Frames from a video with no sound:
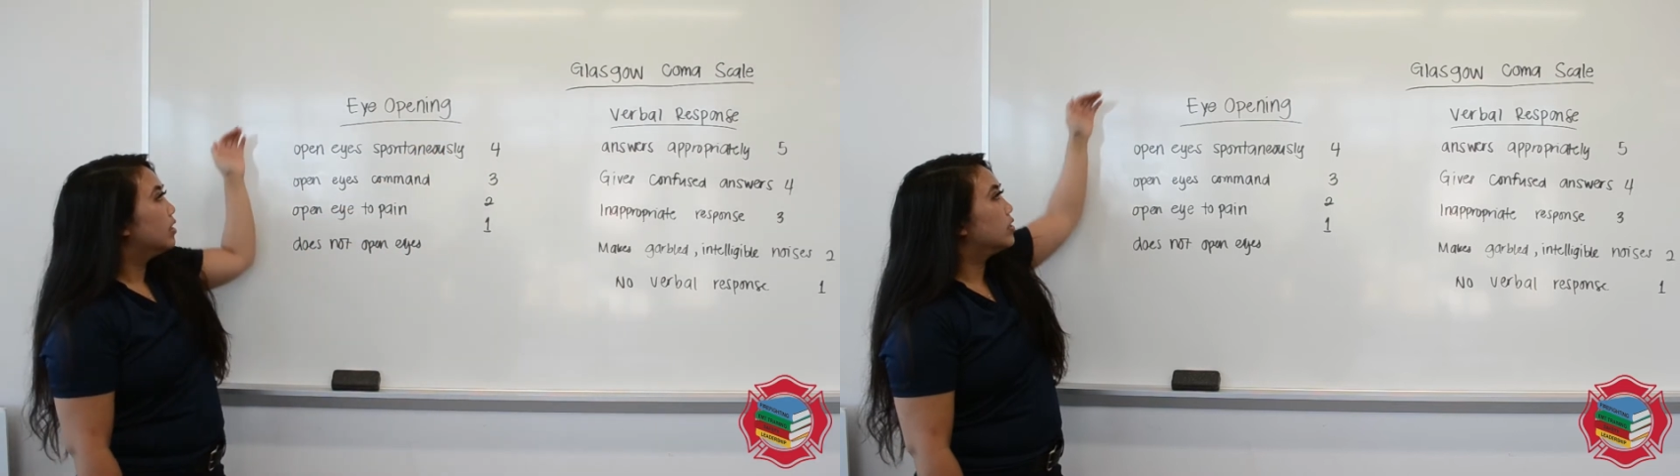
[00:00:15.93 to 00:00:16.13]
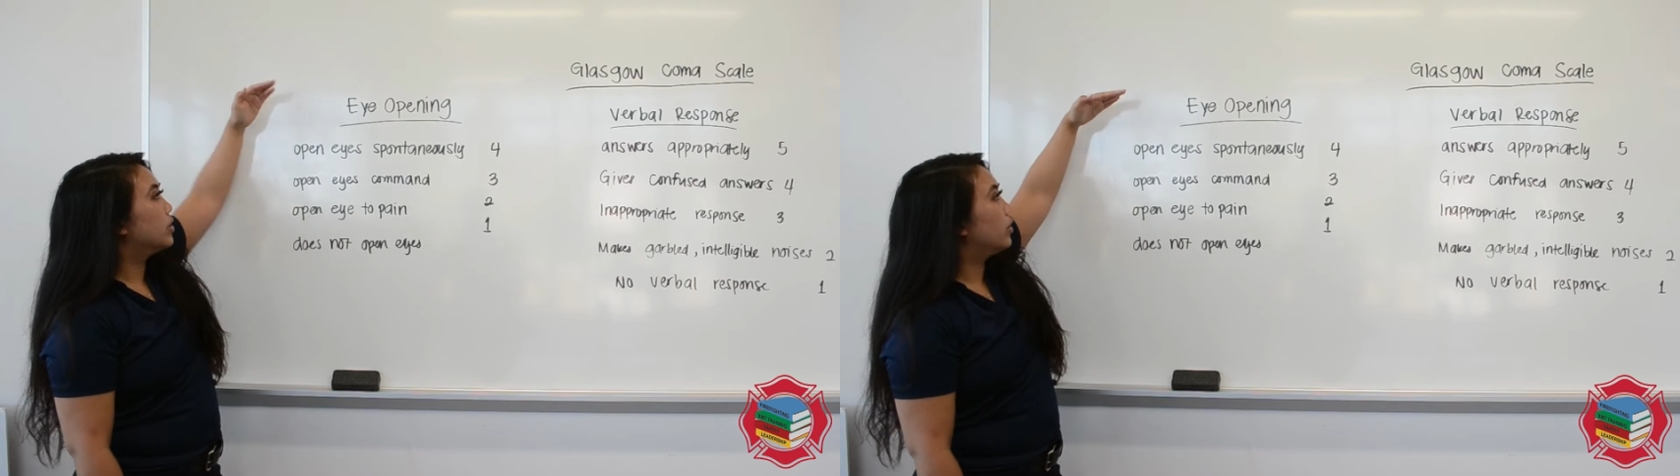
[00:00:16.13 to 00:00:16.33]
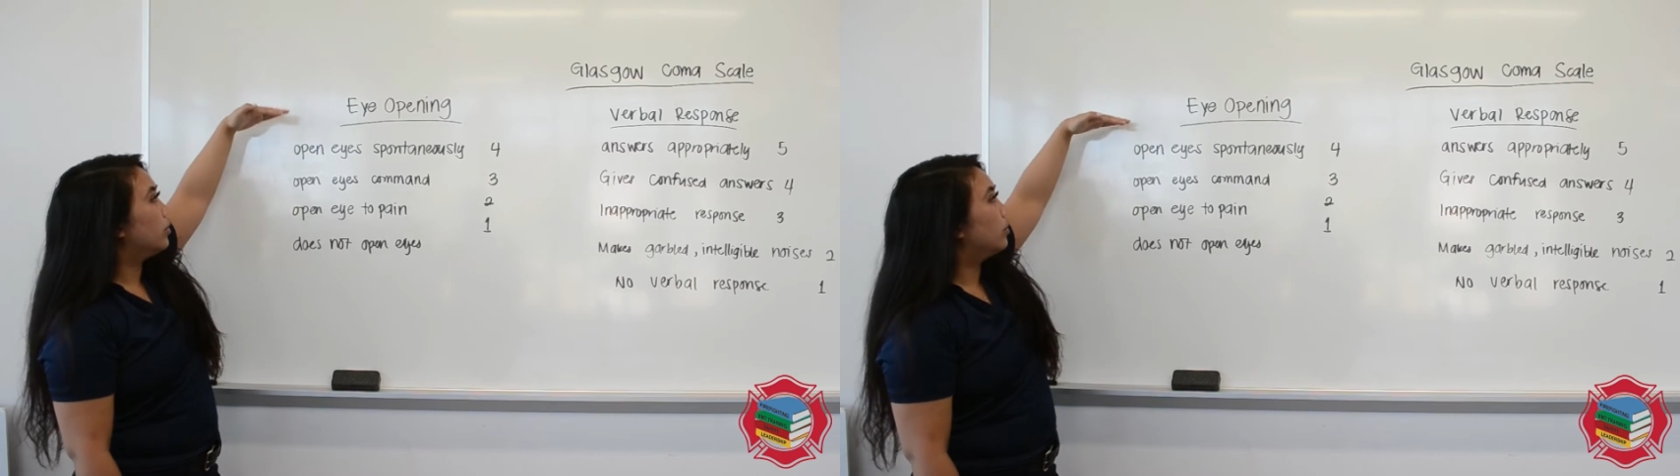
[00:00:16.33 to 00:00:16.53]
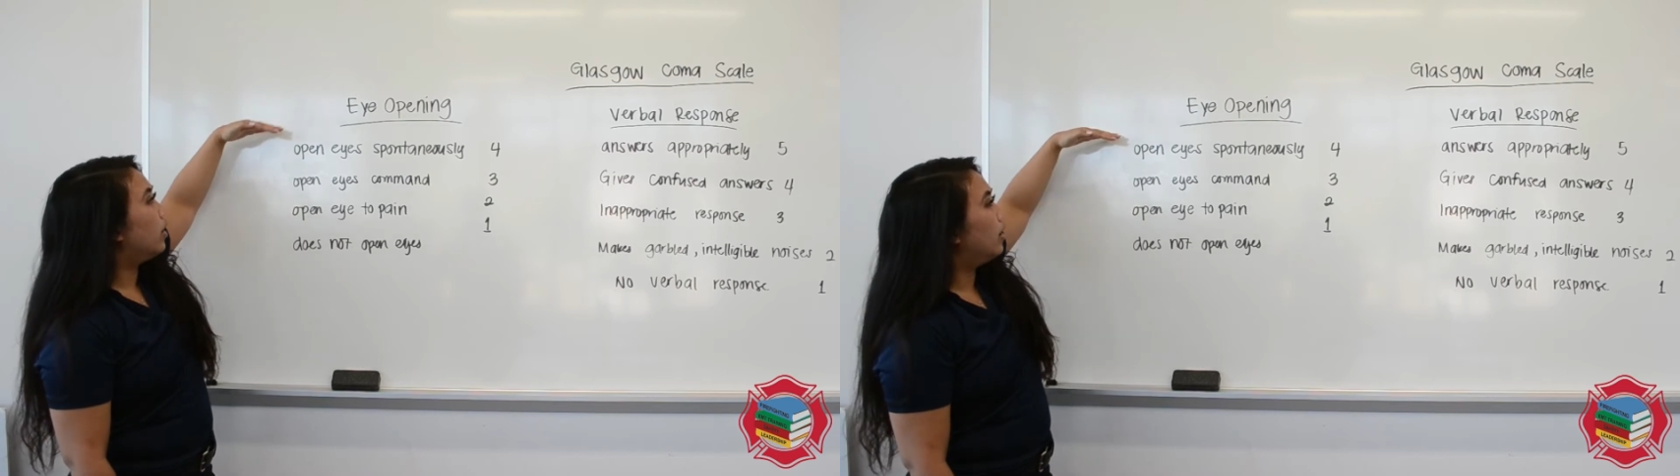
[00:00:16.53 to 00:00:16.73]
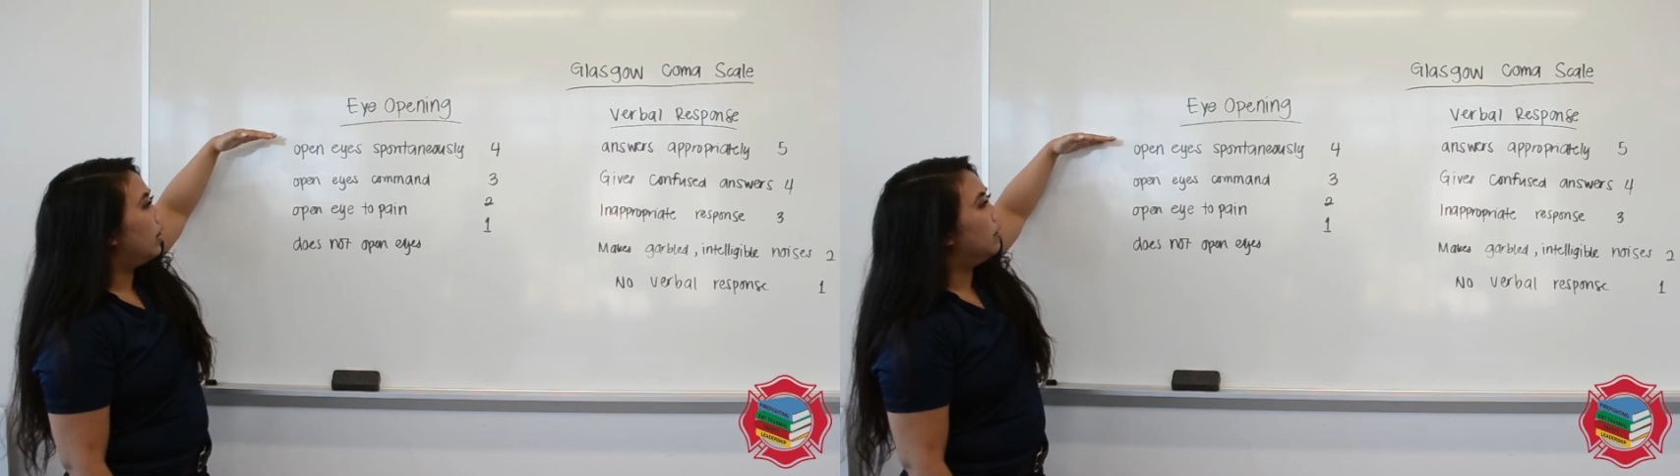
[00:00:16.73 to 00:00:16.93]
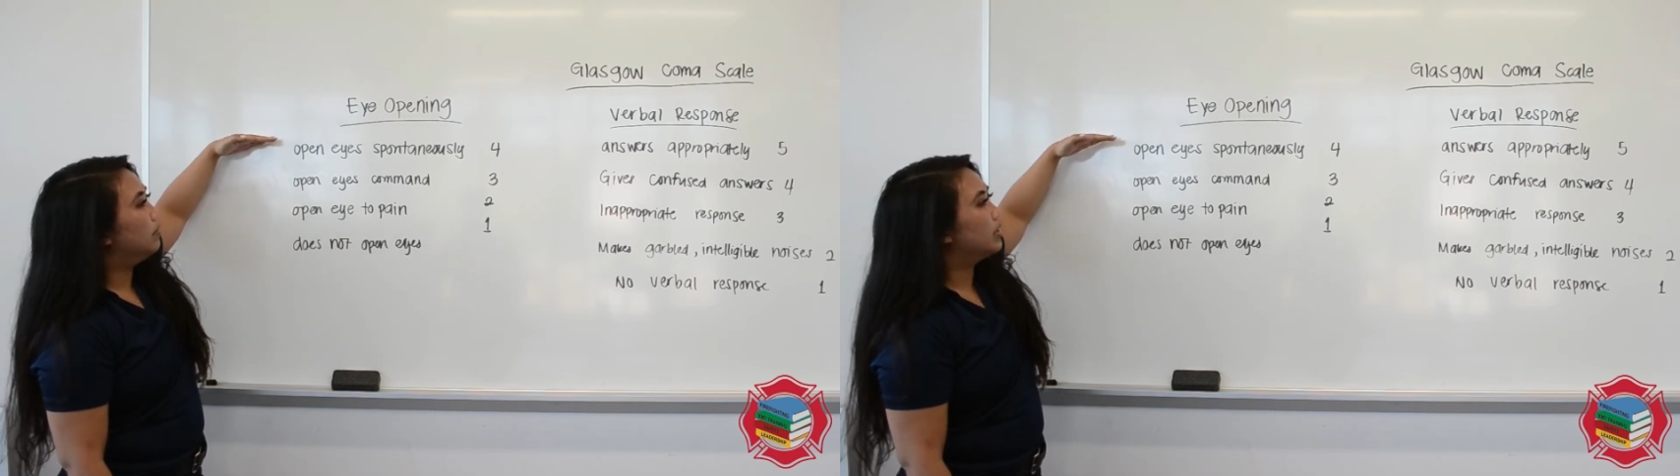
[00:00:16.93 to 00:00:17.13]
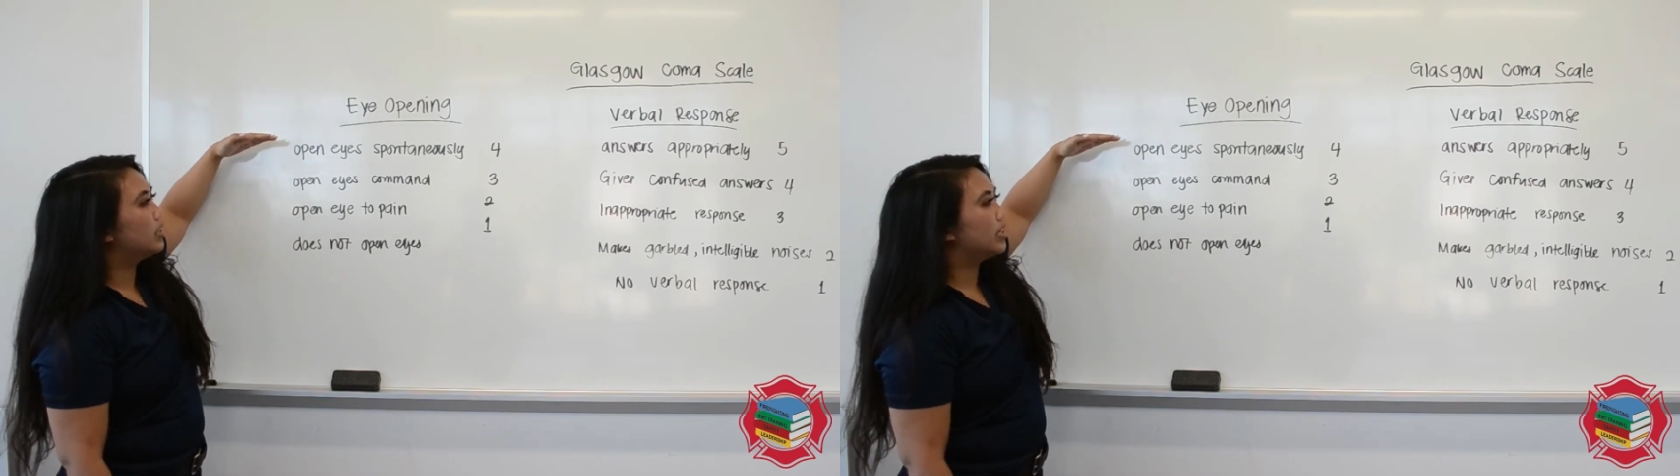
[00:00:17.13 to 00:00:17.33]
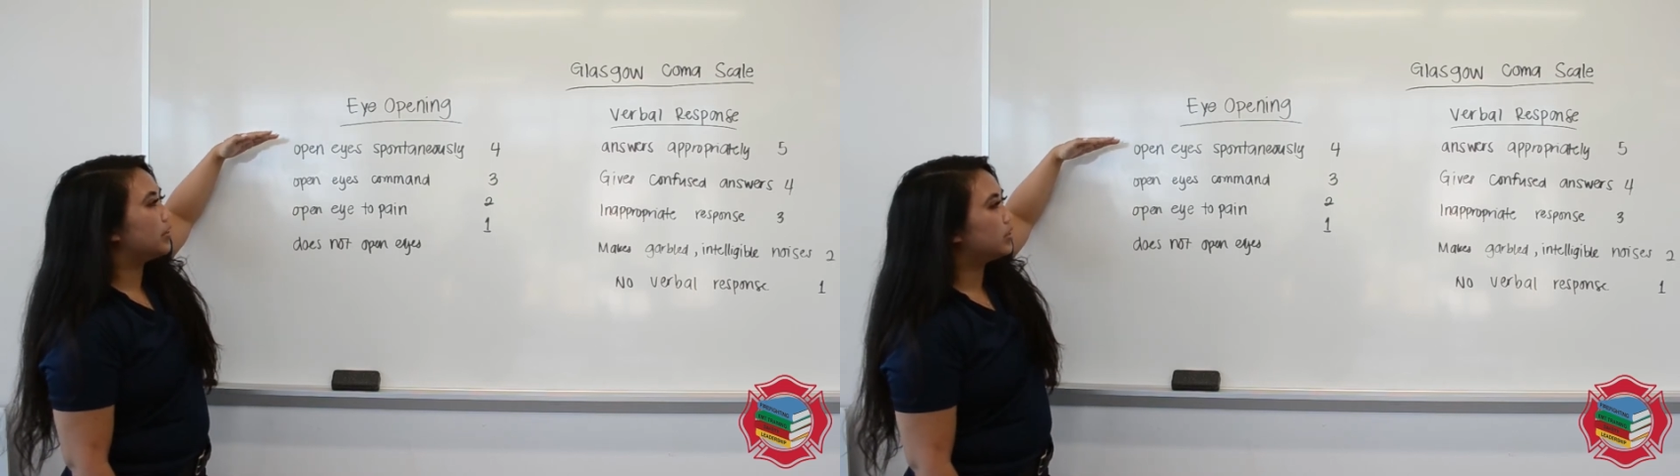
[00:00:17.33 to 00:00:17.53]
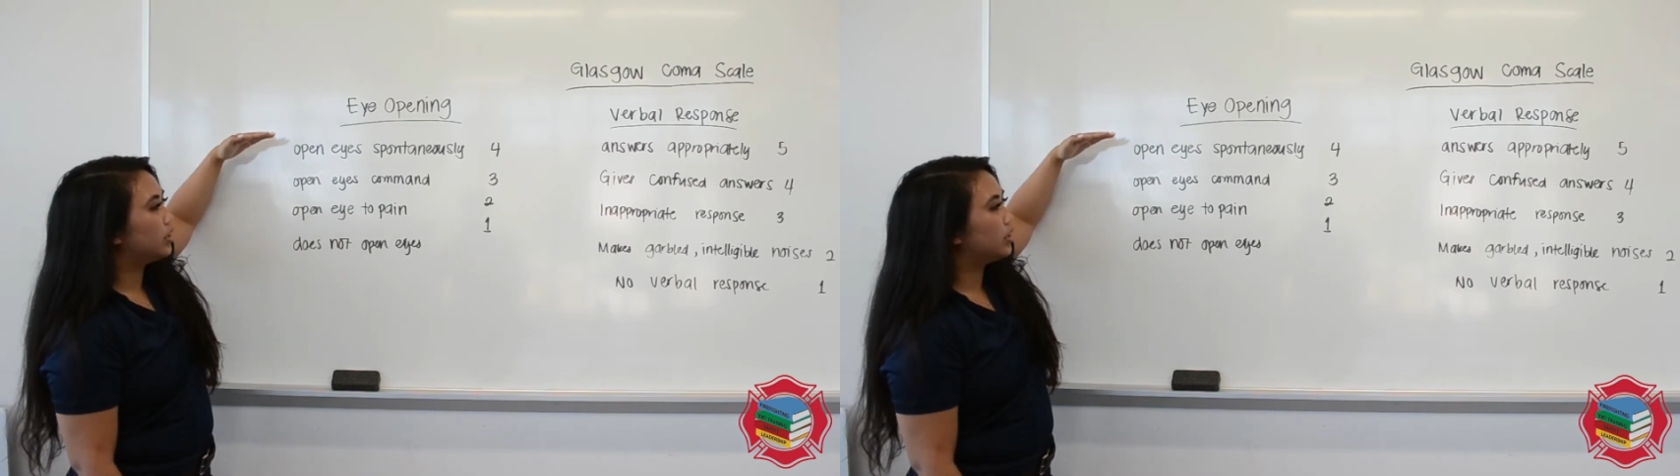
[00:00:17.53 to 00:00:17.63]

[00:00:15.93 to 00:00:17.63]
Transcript: So the scale is